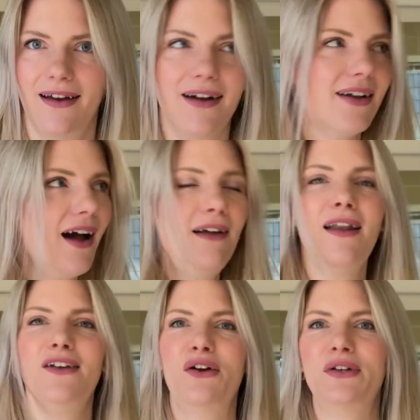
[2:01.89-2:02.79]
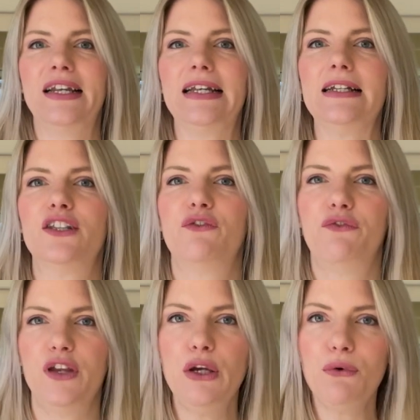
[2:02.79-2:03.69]
A car not only needs
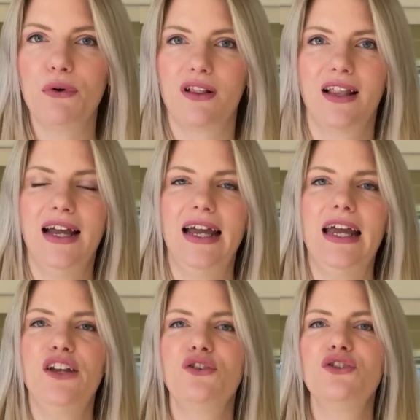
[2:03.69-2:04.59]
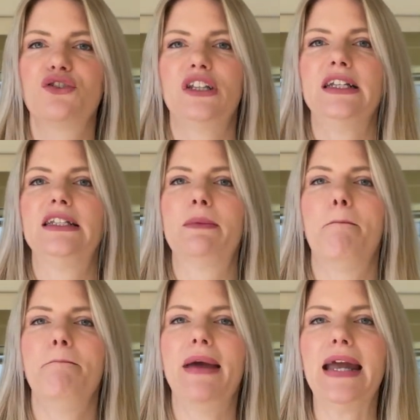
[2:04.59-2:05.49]
fuel, it also needs
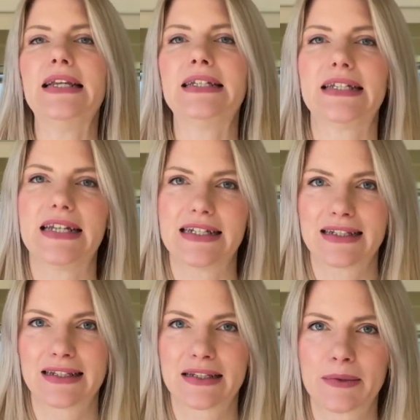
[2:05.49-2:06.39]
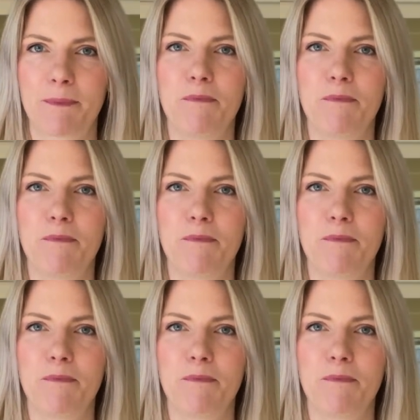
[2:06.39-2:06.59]
maintenance.